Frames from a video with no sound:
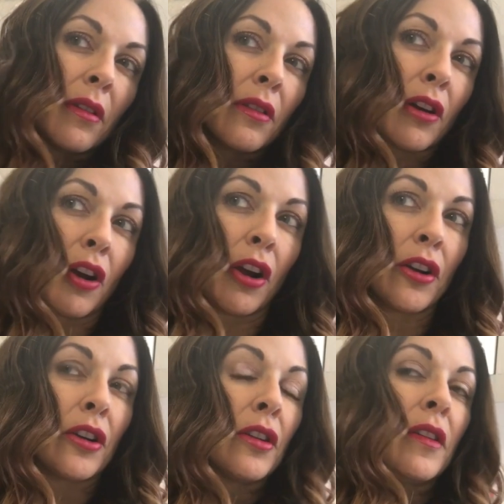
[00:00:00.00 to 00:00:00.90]
the
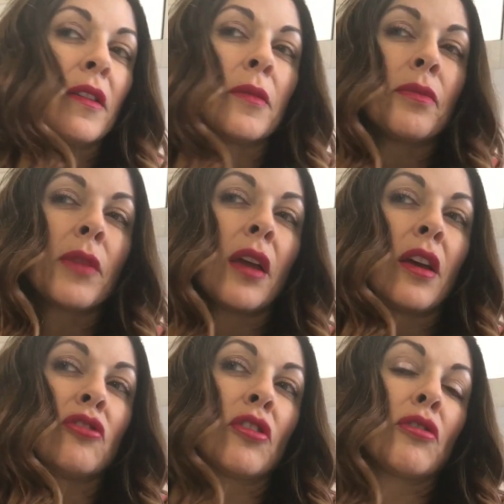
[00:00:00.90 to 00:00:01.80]
curls and
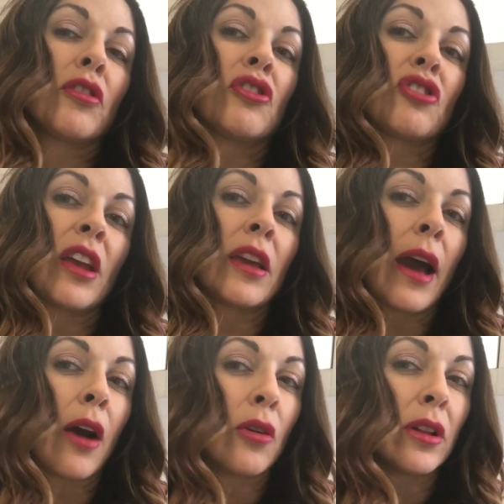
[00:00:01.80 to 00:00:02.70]
I just sort of shake it
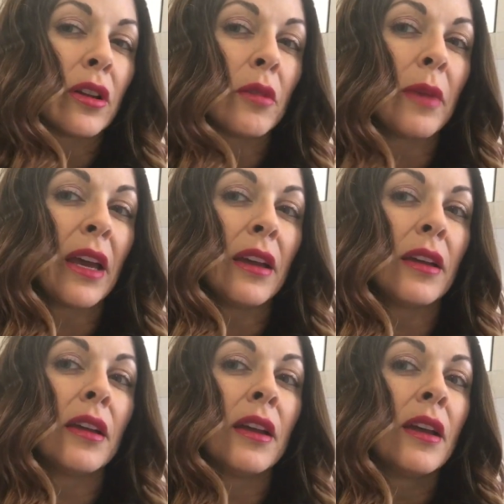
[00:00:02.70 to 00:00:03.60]
out a little bit